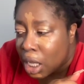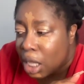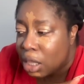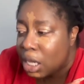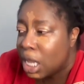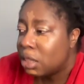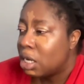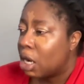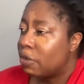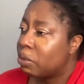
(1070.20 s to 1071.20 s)
and then have the
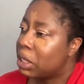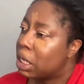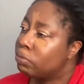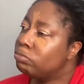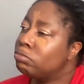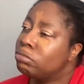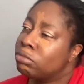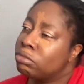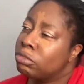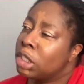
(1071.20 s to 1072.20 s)
nerve to be like, hmm,
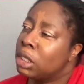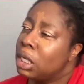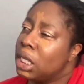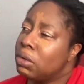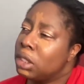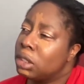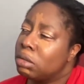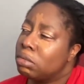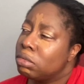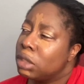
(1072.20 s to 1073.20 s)
they only
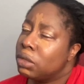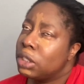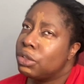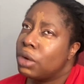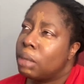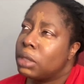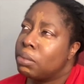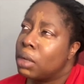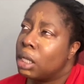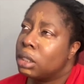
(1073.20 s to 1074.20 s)
they only do
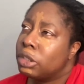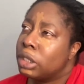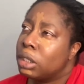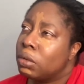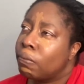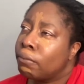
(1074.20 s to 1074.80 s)
ophthalmology.